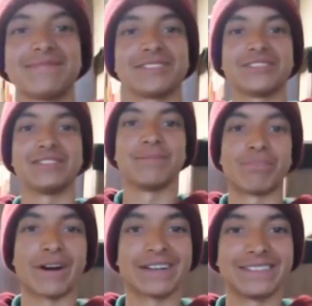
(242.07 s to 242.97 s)
So the
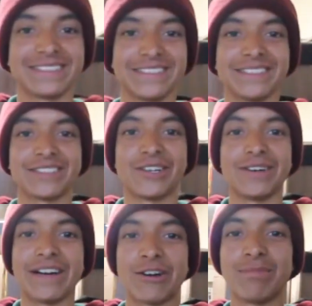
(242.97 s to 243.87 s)
product doesn't look all
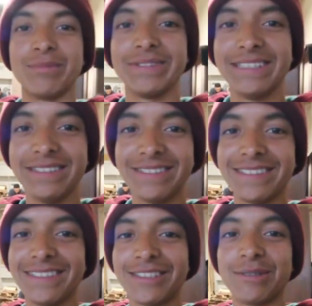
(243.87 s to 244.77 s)
air bubbly.
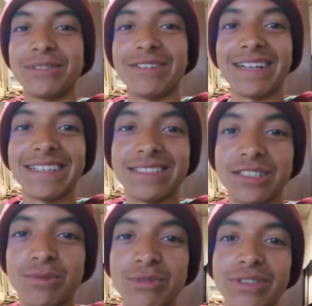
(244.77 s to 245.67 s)
It comes out nice and
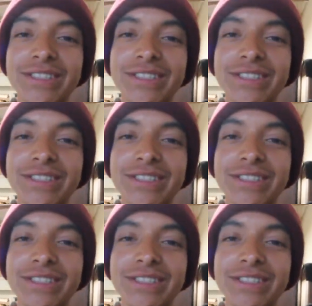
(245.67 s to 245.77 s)
smooth.